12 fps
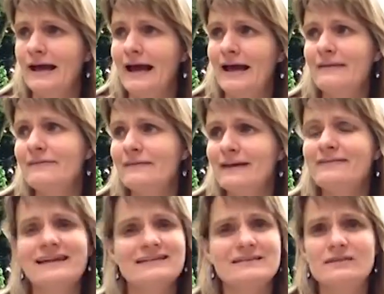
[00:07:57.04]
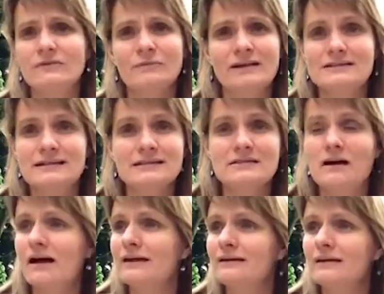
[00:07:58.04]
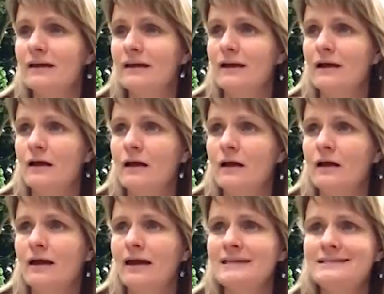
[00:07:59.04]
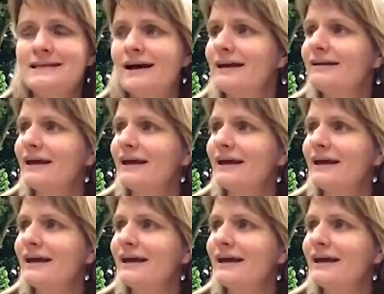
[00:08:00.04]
And and that's Stephen West. He's not. He's not.